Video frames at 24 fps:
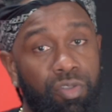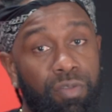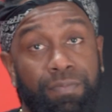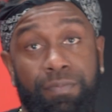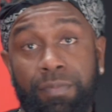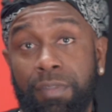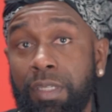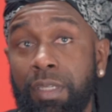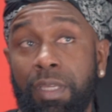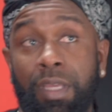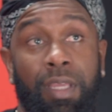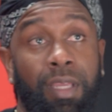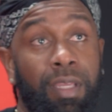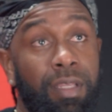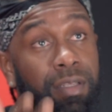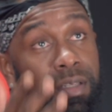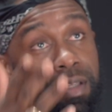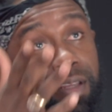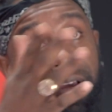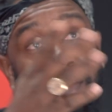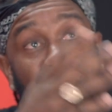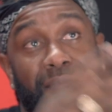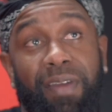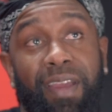So
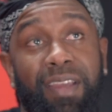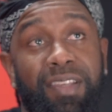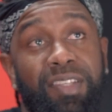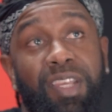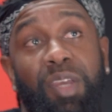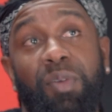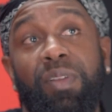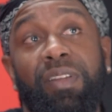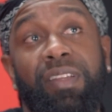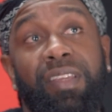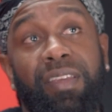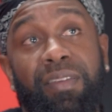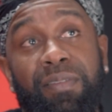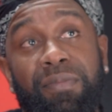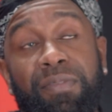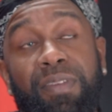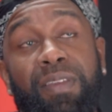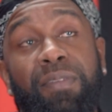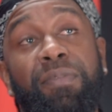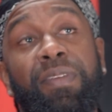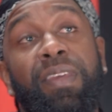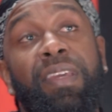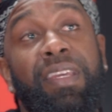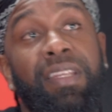the advice I will
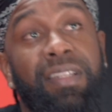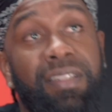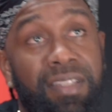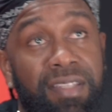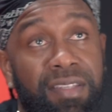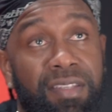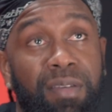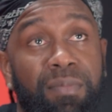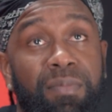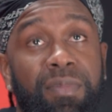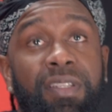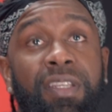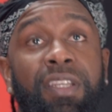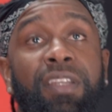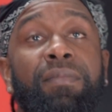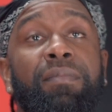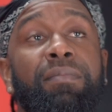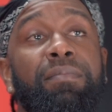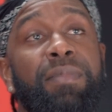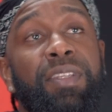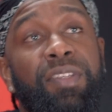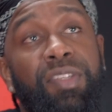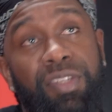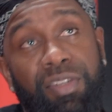give, if you're into
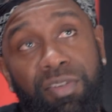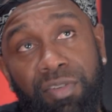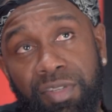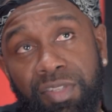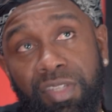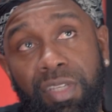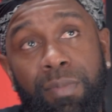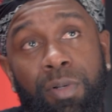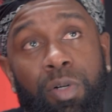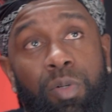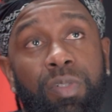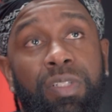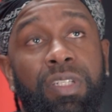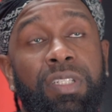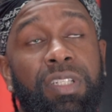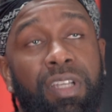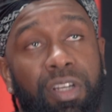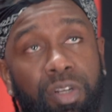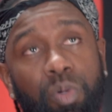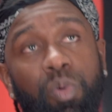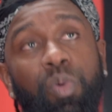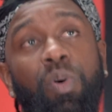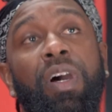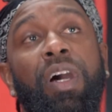something, be serious about
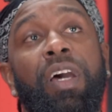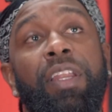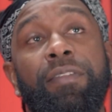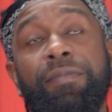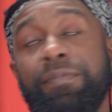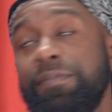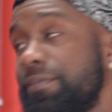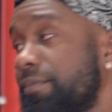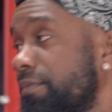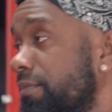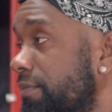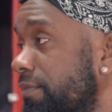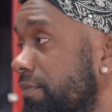it and go hard.